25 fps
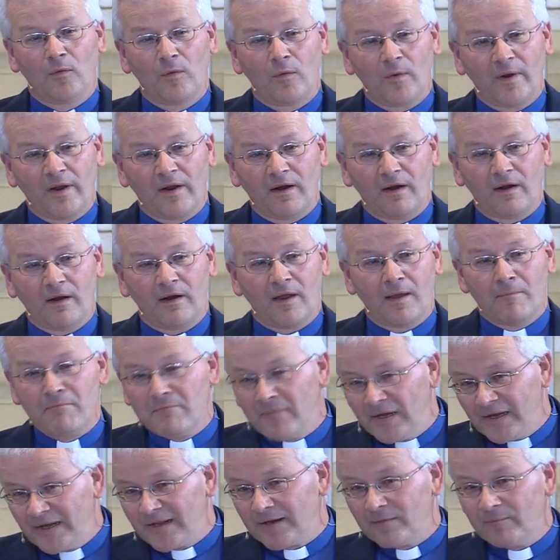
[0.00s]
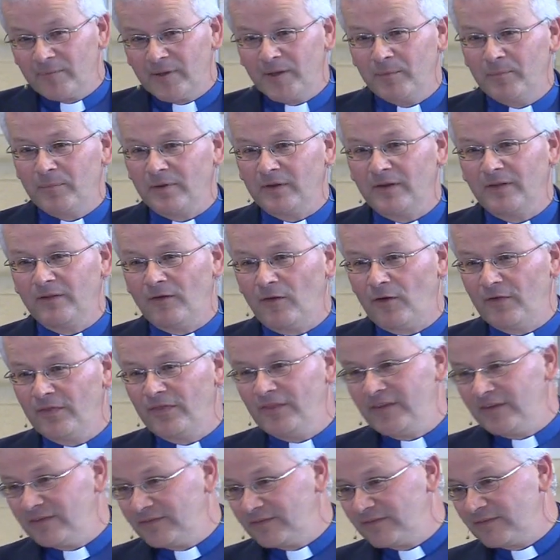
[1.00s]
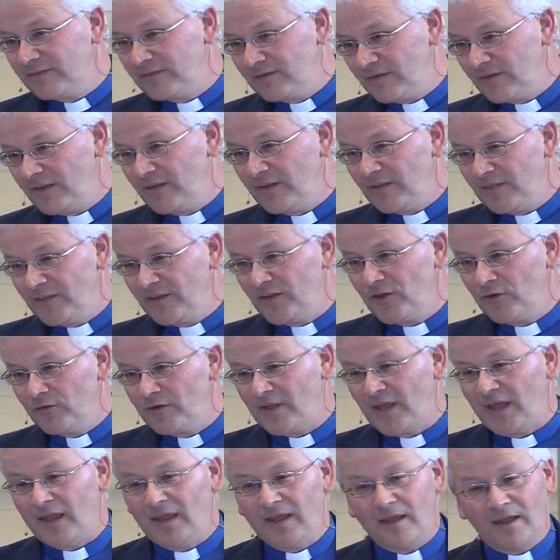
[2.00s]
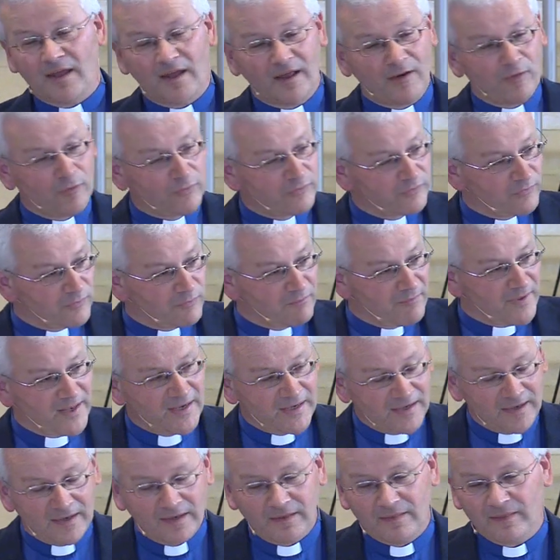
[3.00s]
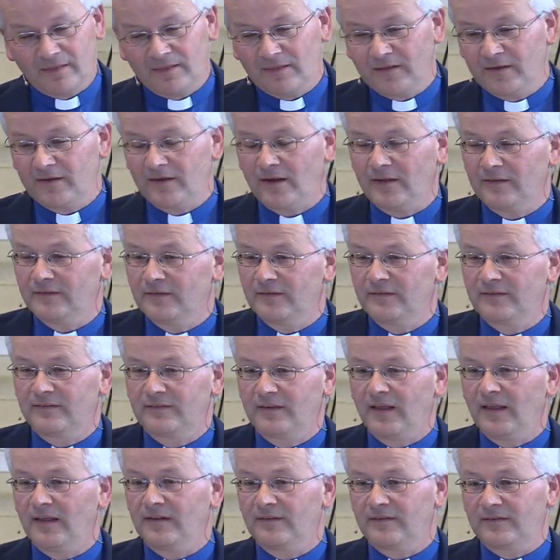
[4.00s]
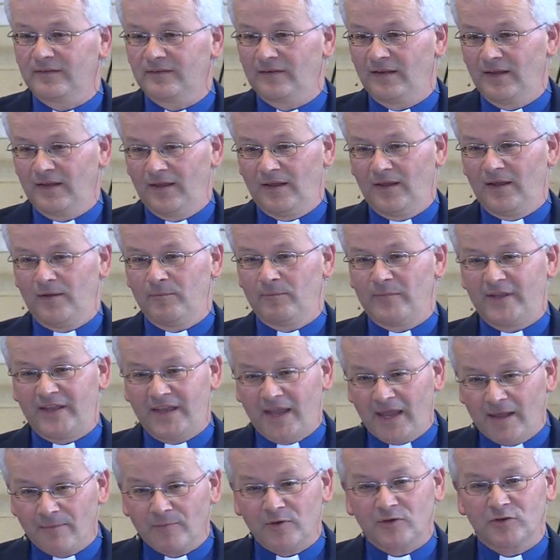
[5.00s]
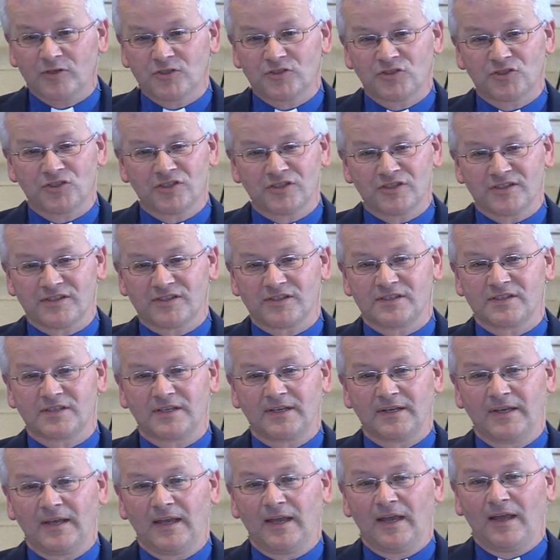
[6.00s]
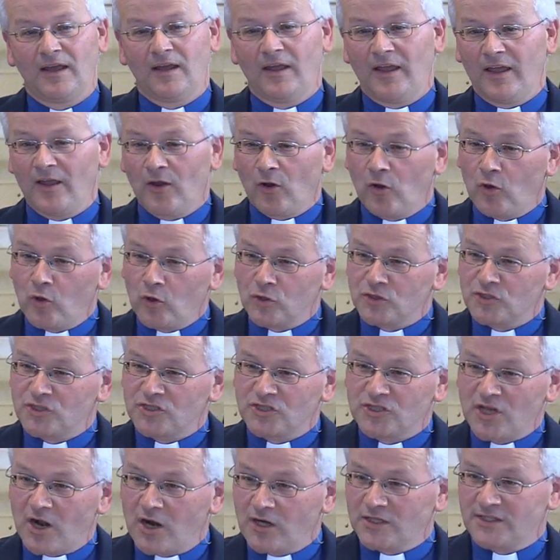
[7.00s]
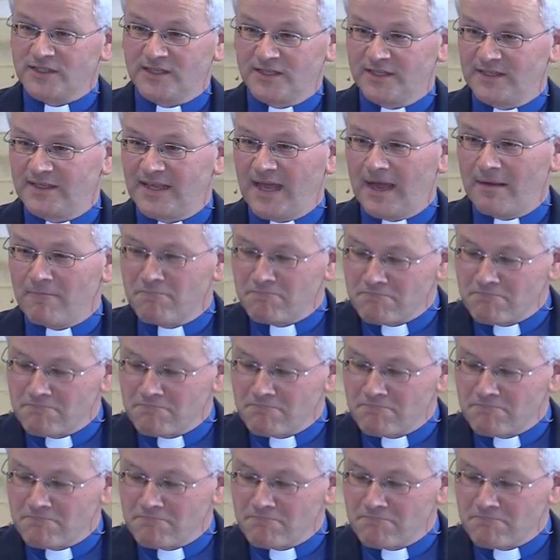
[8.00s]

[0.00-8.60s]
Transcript: where a million people in the UK and also many in the United States became Christians. It all started, that